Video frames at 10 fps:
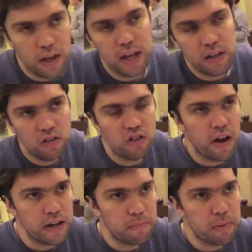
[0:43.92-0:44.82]
in
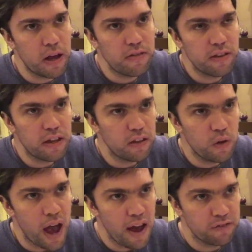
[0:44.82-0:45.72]
China, but I think
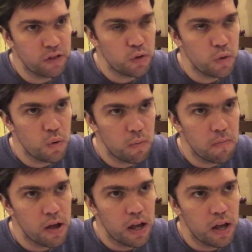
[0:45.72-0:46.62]
you have to
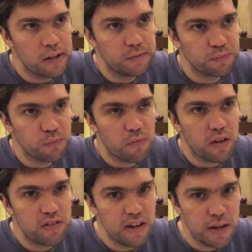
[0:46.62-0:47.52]

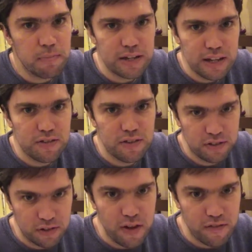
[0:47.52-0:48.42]
dig beneath the
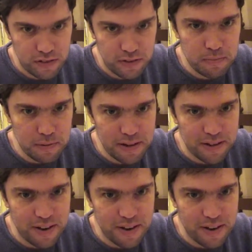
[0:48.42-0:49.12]
surface a bit.